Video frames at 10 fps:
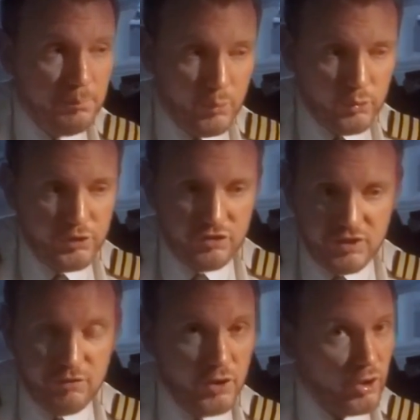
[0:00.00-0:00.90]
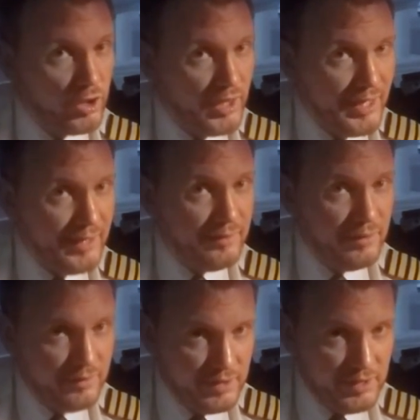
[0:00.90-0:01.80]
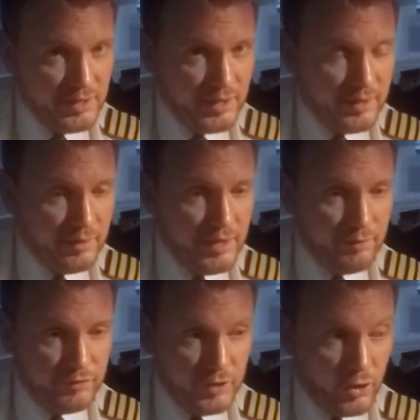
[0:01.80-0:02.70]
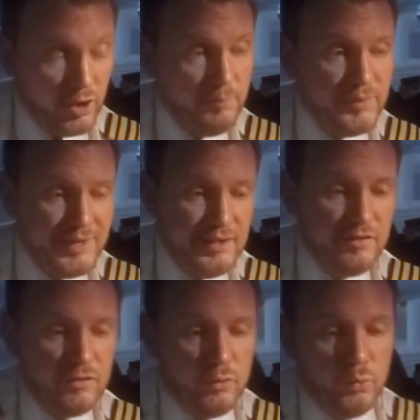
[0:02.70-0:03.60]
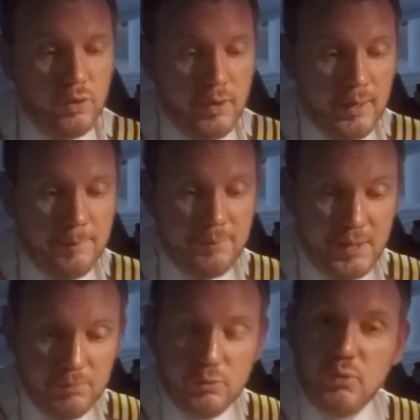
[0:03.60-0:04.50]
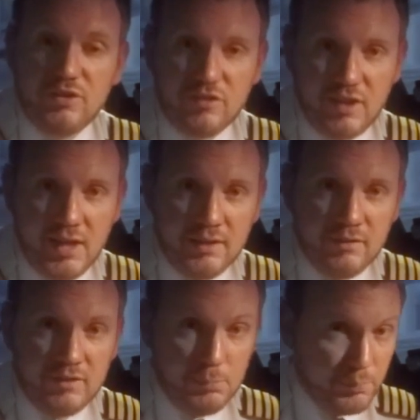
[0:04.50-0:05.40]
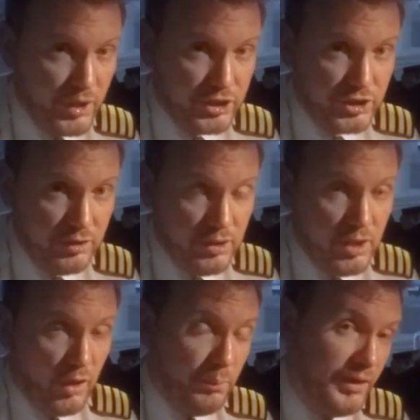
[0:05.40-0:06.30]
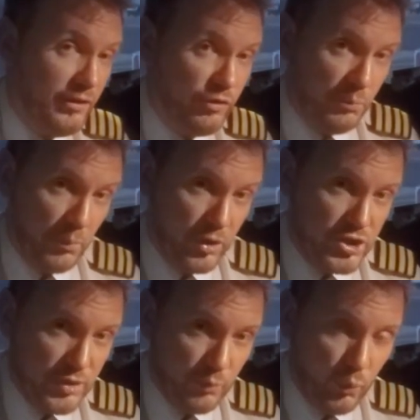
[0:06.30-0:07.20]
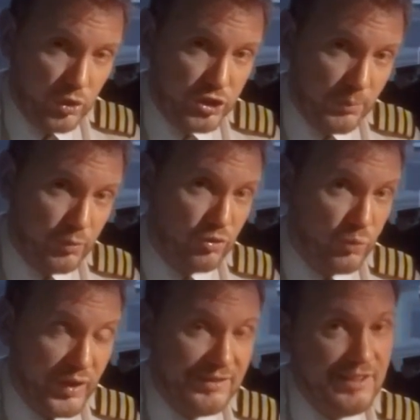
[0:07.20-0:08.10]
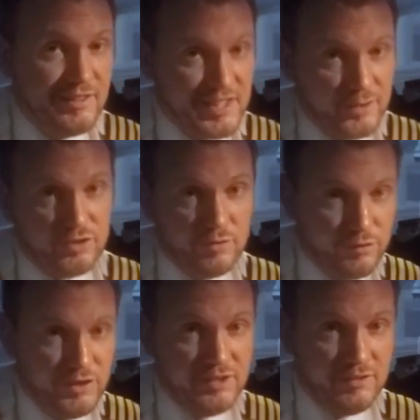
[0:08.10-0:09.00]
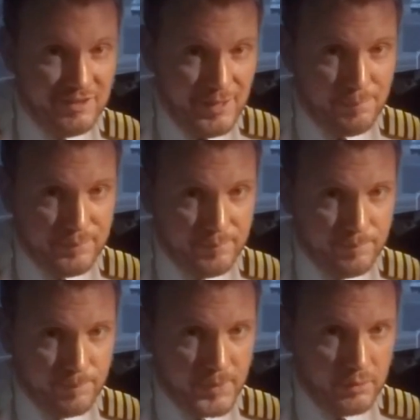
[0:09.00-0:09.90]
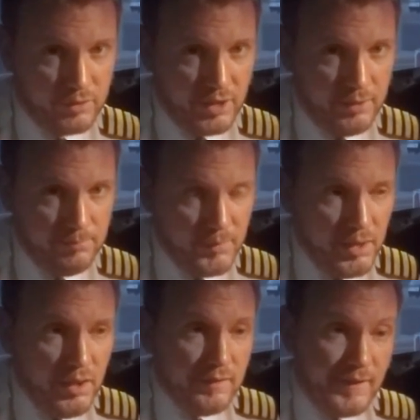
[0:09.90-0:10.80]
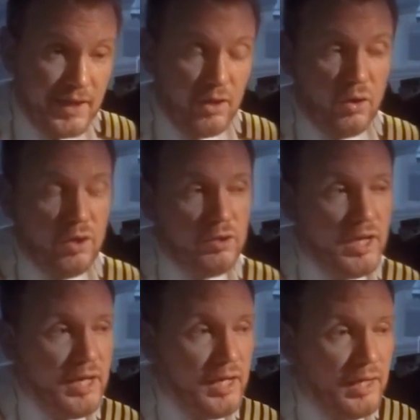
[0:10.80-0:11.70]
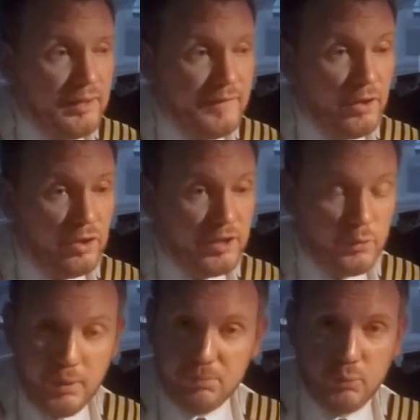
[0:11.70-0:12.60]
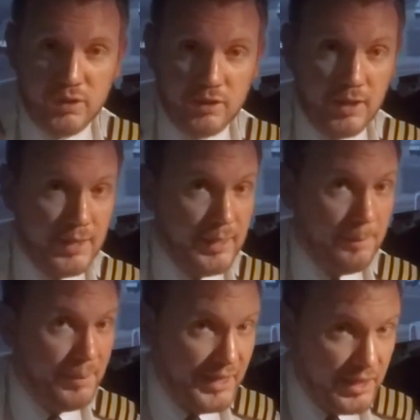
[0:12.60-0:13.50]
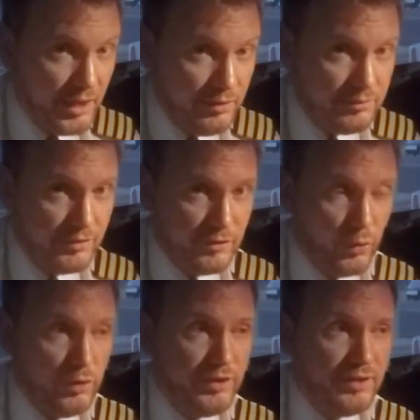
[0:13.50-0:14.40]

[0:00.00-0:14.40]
Both the CVR and the FDR needs to be able to withstand the pressure of being submerged in water up to 20,000 feet deep. Okay, they are equipped with a pinger. It's called.